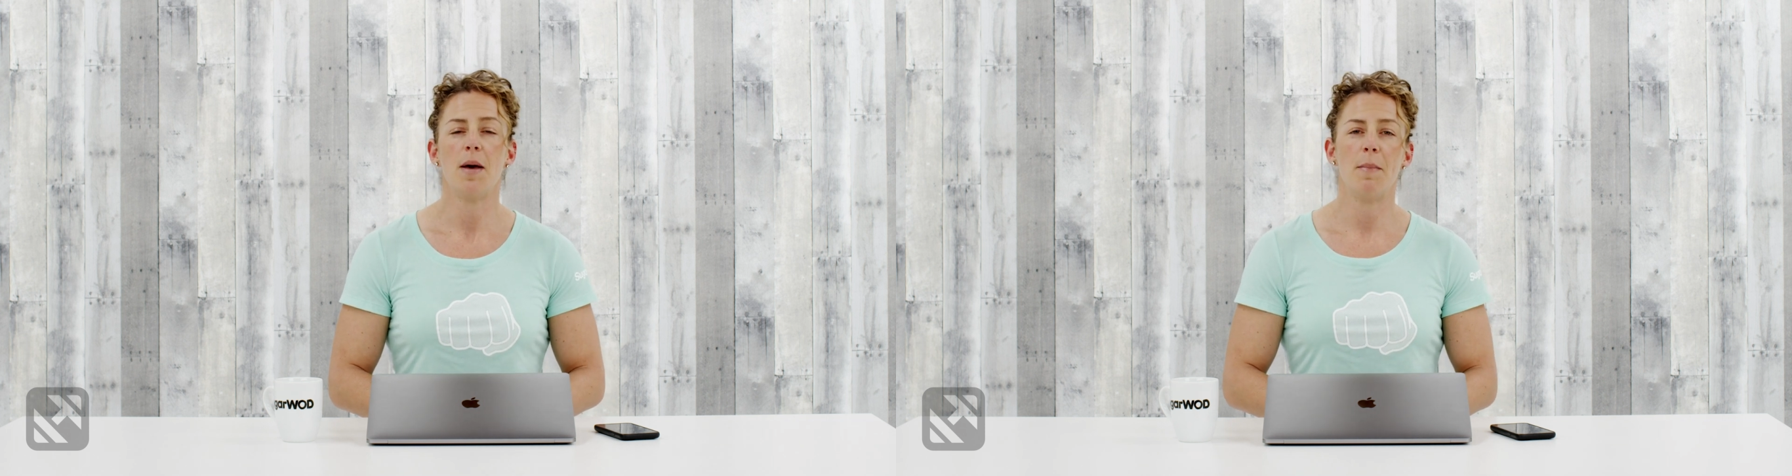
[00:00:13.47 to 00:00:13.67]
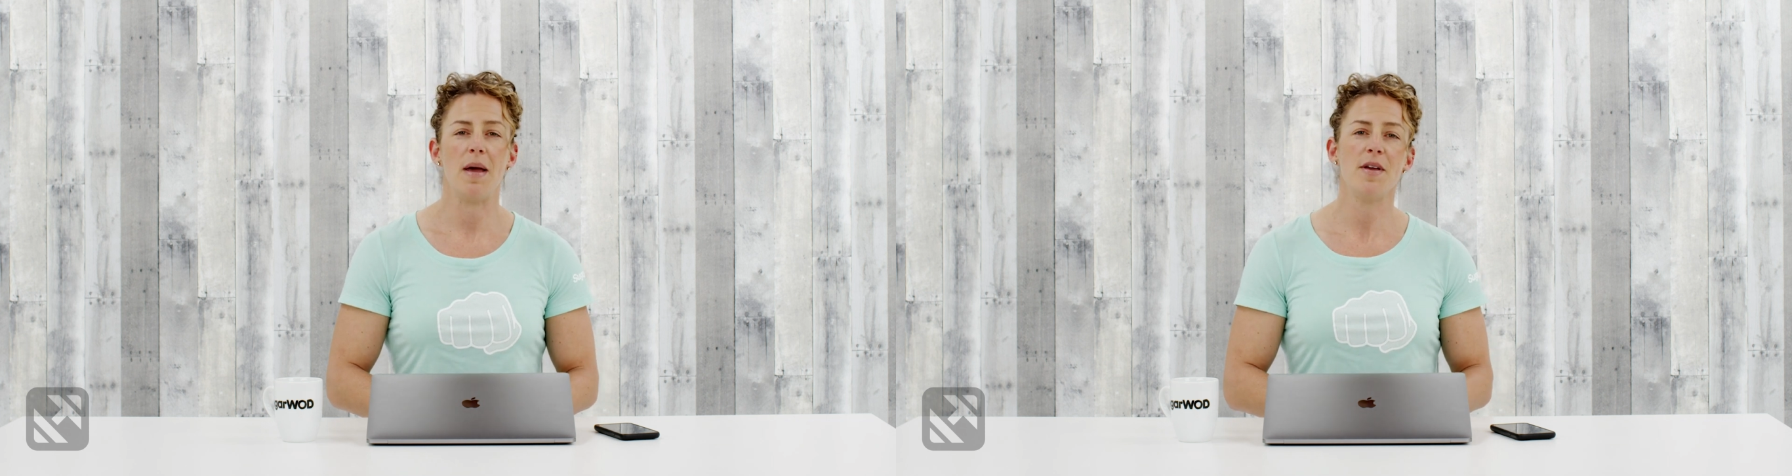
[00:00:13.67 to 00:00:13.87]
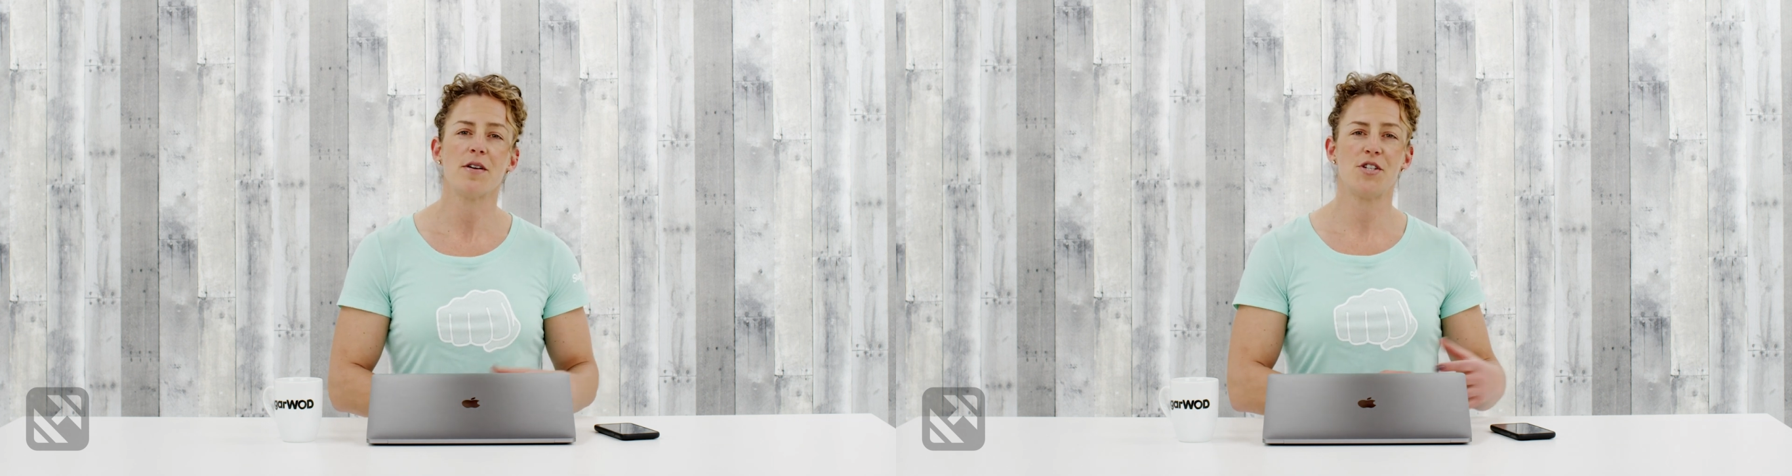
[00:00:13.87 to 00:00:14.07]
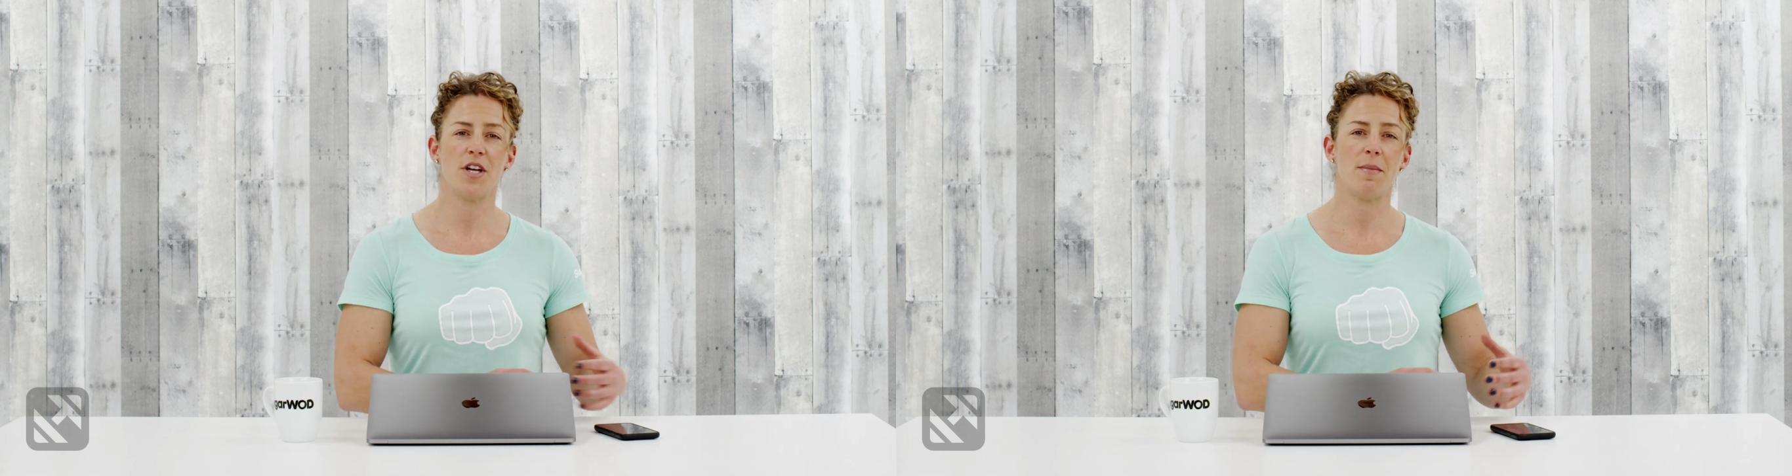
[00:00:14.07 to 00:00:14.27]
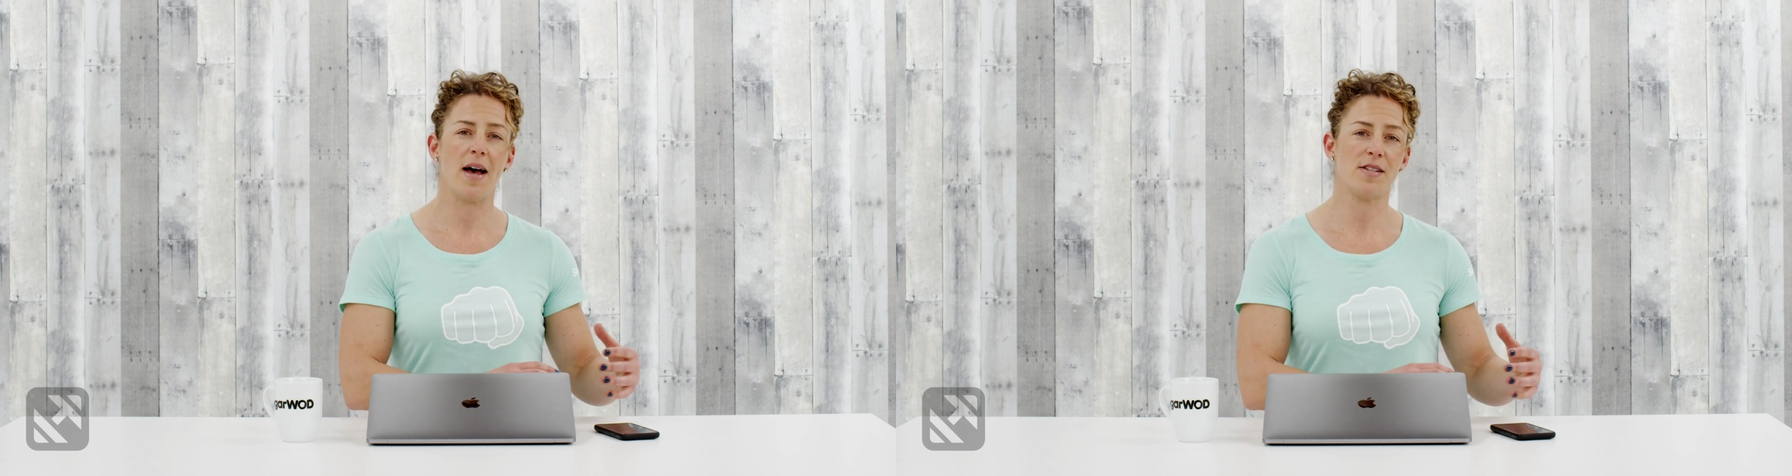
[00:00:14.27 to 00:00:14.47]
Maybe your
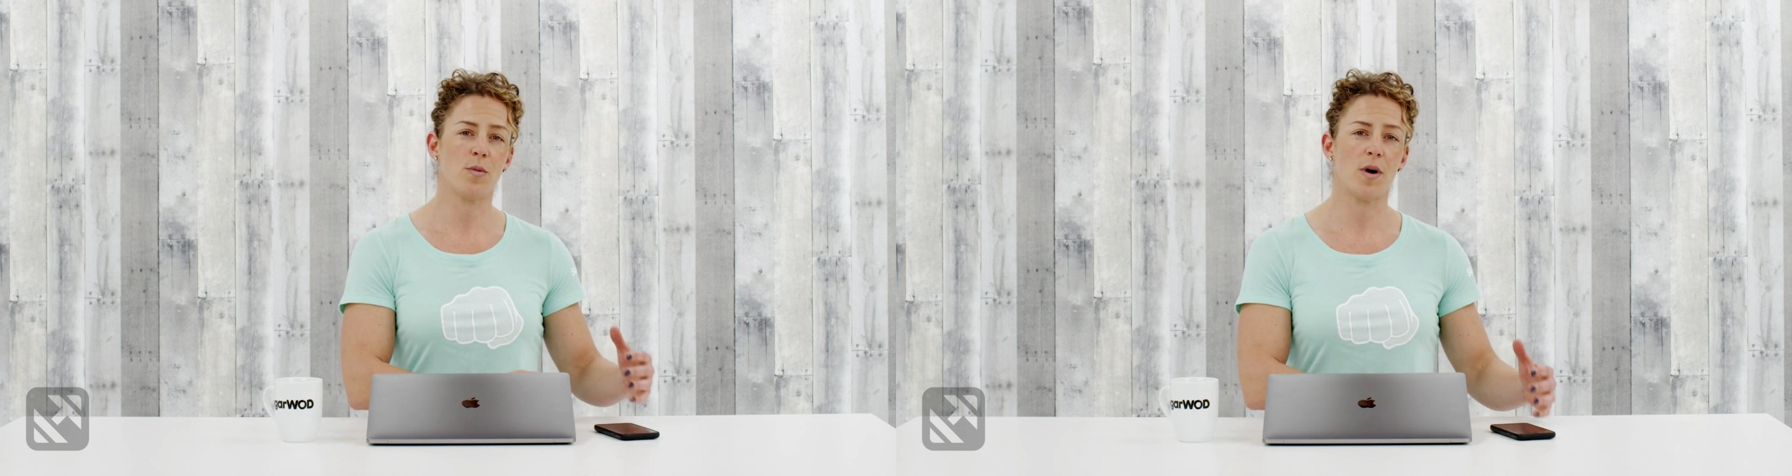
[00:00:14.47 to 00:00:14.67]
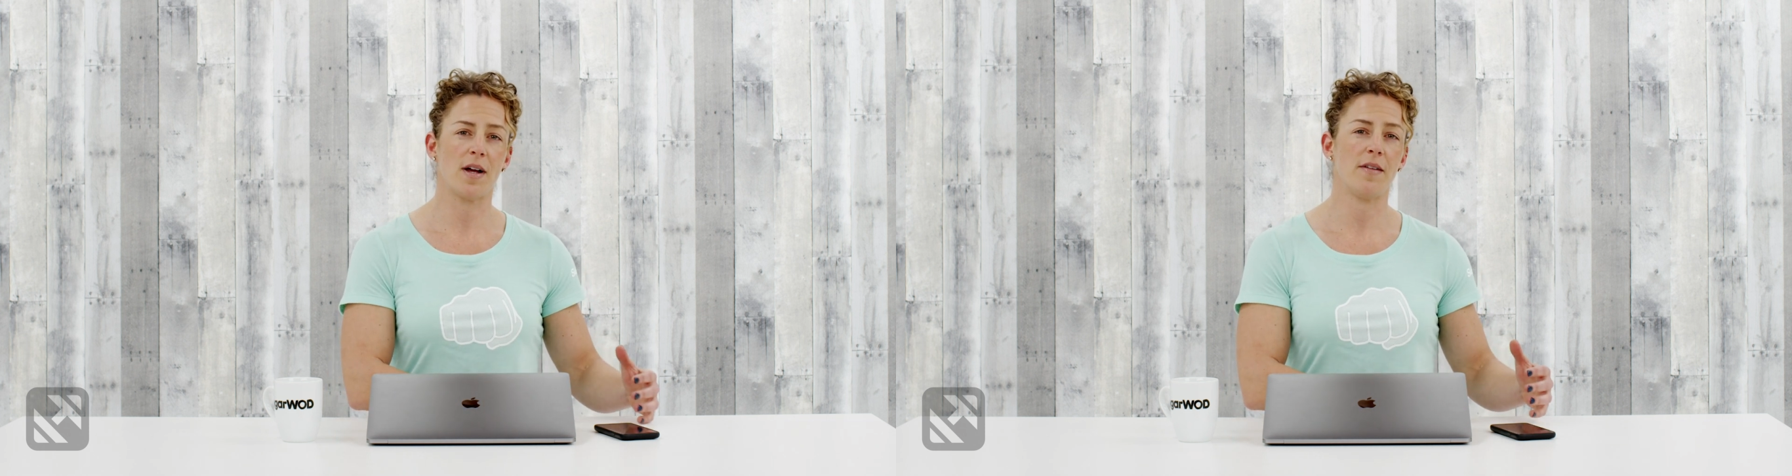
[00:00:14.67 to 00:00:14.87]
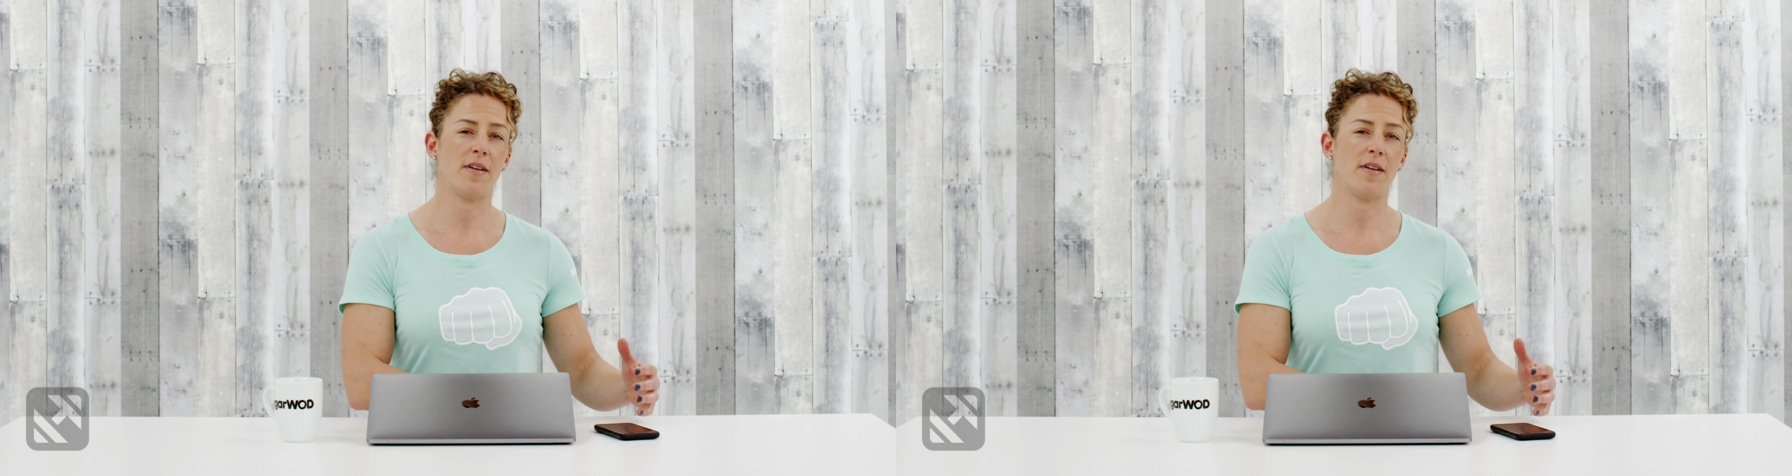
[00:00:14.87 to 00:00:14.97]
gym has a workout